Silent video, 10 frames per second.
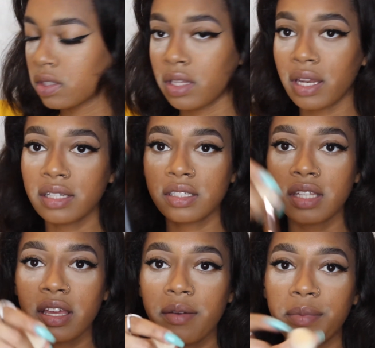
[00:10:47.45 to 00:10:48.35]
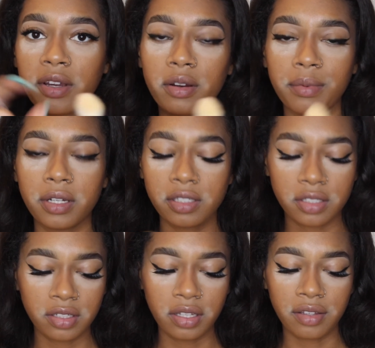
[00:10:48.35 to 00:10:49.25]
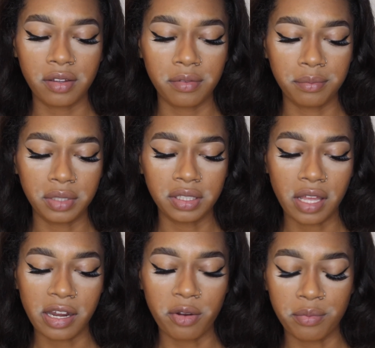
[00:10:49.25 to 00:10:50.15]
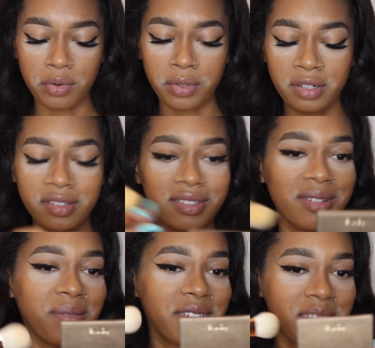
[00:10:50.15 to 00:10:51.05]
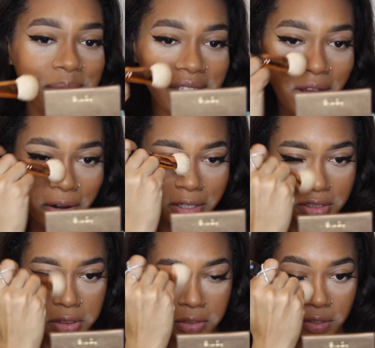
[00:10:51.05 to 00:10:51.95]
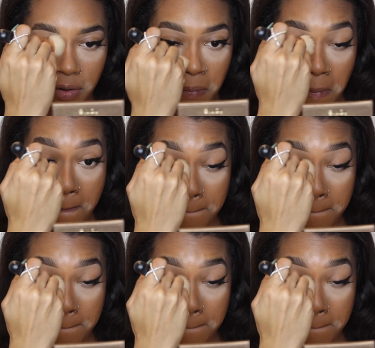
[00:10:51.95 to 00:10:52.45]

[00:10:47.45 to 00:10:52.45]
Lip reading: Then I just take a bigger brush to like blend that out more because you don't want it to be harsh, you know.